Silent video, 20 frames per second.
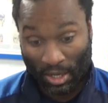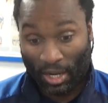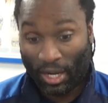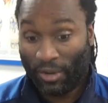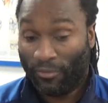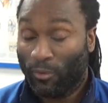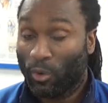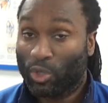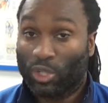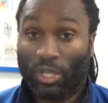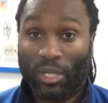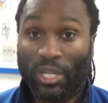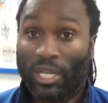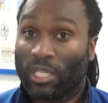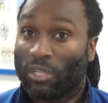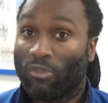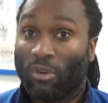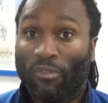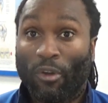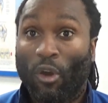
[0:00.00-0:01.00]
Unfortunately,
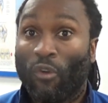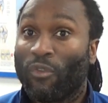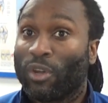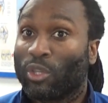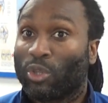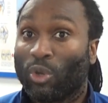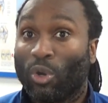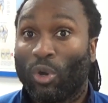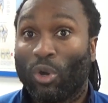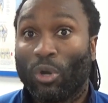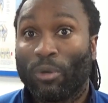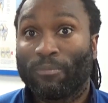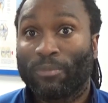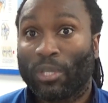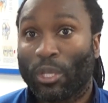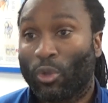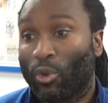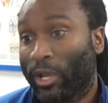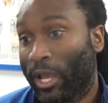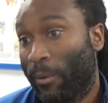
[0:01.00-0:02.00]
it's a revolving door.
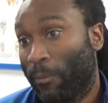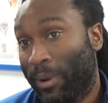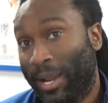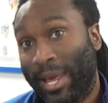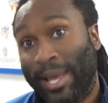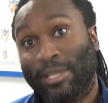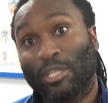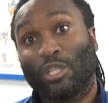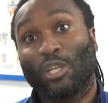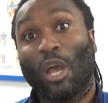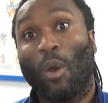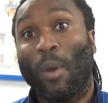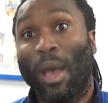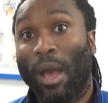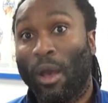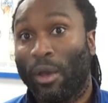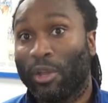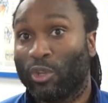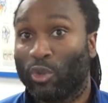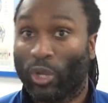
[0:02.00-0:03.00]
So you'll get players that go
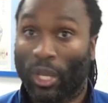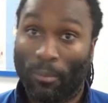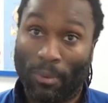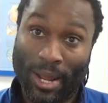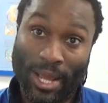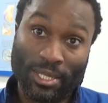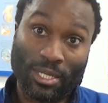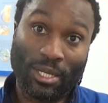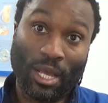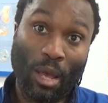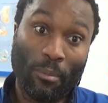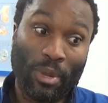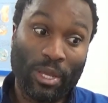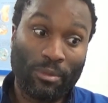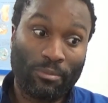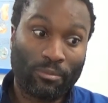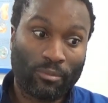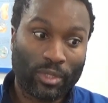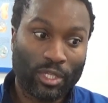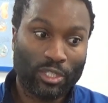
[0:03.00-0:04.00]
out and you'll get players that come in.